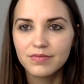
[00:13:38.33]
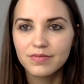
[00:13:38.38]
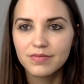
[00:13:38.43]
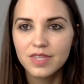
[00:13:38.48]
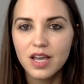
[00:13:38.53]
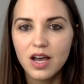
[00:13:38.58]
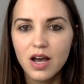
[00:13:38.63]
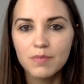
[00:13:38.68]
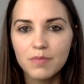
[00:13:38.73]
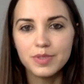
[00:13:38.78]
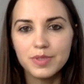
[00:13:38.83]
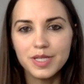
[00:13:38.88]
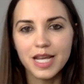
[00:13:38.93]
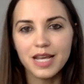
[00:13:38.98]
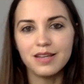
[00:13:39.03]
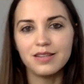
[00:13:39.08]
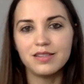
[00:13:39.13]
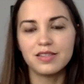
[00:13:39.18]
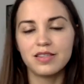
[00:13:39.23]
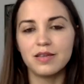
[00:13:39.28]
the
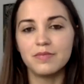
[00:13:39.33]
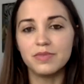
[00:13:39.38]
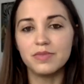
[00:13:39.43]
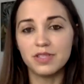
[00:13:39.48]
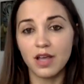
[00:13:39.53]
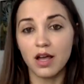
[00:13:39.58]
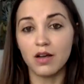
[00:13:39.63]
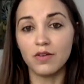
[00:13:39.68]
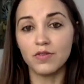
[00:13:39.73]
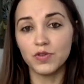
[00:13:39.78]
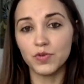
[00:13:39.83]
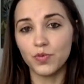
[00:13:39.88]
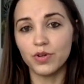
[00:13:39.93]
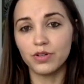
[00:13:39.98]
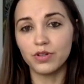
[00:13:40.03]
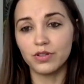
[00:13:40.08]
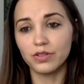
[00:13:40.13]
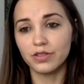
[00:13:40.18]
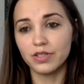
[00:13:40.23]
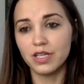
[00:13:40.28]
updates themselves
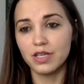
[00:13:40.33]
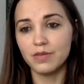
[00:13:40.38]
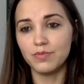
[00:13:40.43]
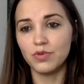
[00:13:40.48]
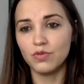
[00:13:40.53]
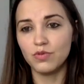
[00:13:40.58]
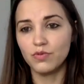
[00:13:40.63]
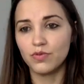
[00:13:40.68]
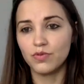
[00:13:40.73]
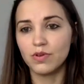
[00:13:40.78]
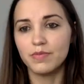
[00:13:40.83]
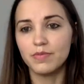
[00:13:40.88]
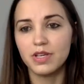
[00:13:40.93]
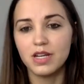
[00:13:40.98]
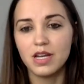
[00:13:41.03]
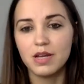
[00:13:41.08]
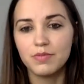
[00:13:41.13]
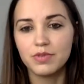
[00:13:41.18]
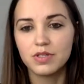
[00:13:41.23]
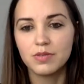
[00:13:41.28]
will keep you from
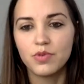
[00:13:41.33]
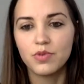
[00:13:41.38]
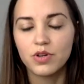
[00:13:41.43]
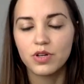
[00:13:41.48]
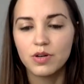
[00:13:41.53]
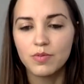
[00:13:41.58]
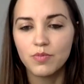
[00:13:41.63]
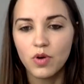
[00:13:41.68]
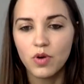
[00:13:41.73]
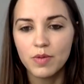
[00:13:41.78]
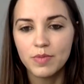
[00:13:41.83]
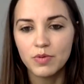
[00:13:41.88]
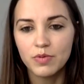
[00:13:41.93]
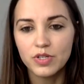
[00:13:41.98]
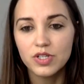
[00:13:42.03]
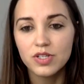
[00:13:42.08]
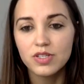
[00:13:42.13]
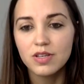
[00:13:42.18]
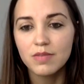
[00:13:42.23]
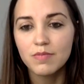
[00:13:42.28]
being able to book an appointment,
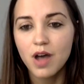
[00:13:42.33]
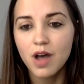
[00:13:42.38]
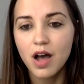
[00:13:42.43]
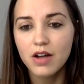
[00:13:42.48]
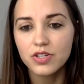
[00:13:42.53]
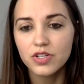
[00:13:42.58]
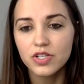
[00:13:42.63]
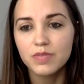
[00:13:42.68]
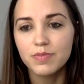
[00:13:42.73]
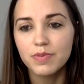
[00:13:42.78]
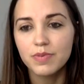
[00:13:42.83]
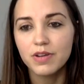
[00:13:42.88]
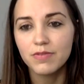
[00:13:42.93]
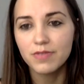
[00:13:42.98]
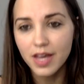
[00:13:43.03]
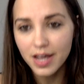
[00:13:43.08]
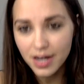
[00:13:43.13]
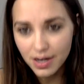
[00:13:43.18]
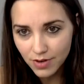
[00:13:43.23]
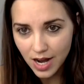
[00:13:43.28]
which is obnoxious, but if
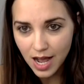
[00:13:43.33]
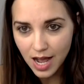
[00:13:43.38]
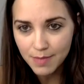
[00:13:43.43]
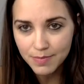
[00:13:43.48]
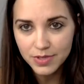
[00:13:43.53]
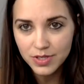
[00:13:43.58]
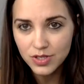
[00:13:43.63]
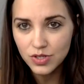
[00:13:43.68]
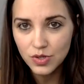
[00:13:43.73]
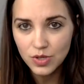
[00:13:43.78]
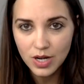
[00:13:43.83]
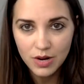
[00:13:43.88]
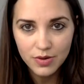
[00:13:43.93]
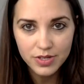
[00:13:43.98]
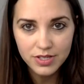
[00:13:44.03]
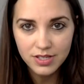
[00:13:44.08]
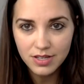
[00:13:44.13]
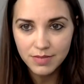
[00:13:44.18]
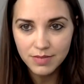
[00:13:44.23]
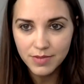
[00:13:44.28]
that ever happens, you can
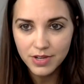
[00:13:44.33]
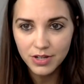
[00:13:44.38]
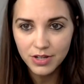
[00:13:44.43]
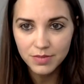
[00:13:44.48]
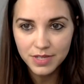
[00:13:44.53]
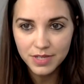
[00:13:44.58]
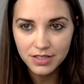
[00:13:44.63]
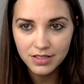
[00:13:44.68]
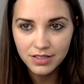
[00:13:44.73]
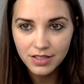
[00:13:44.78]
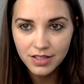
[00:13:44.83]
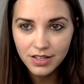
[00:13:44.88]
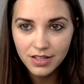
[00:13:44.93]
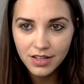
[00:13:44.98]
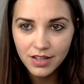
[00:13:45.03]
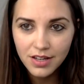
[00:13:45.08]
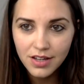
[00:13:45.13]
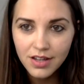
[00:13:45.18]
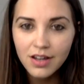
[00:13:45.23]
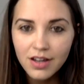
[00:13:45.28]
always email me.
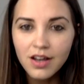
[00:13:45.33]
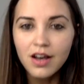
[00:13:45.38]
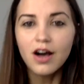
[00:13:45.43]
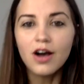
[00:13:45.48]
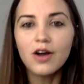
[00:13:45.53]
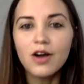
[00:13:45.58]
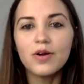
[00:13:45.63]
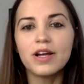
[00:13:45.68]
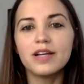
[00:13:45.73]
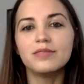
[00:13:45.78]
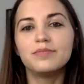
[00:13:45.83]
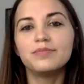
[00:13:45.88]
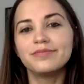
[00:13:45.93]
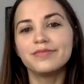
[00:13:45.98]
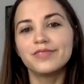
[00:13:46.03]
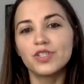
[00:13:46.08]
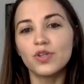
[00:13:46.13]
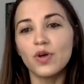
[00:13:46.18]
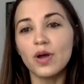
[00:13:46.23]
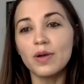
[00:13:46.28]
All right,
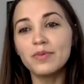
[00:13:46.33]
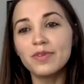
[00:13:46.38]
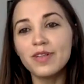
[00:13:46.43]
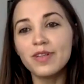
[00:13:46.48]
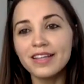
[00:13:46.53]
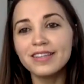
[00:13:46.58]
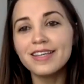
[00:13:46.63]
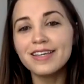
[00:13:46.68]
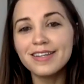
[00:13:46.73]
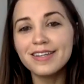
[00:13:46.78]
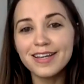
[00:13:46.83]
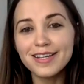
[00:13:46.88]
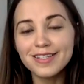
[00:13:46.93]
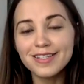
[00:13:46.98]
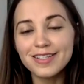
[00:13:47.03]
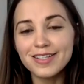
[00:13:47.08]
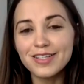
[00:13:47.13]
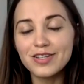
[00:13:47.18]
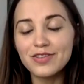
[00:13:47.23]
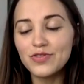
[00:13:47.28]
so I'm glad that
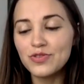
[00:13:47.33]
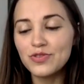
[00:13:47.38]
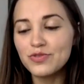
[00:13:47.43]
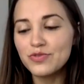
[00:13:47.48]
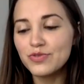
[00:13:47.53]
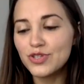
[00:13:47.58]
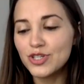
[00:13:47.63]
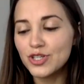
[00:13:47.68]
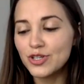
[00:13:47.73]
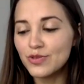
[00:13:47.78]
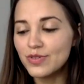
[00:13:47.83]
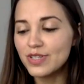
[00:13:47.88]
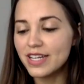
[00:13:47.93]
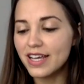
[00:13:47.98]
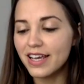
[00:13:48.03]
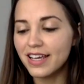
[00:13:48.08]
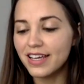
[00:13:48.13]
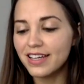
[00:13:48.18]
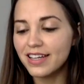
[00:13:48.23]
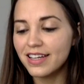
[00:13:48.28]
19 of you tuned
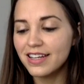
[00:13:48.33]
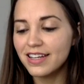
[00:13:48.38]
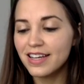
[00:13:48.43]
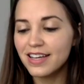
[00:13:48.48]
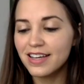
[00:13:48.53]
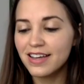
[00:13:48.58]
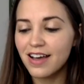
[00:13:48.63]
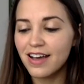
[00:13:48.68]
in